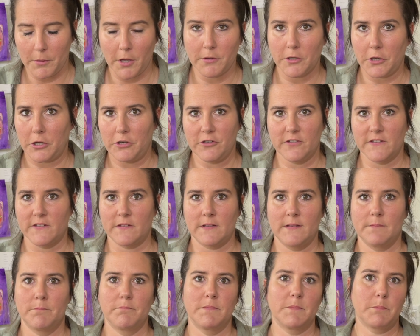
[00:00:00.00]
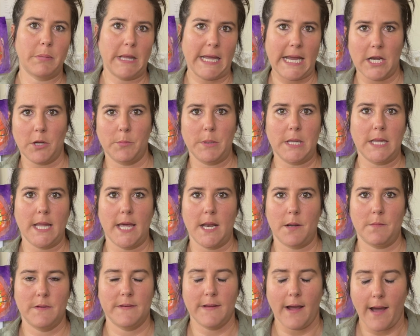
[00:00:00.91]
going to just plant them and let
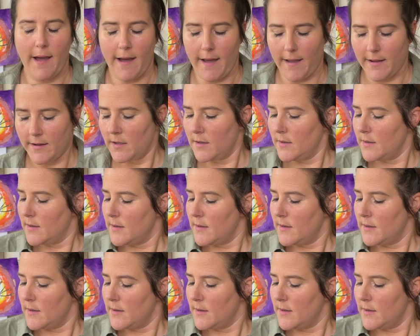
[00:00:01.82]
them die.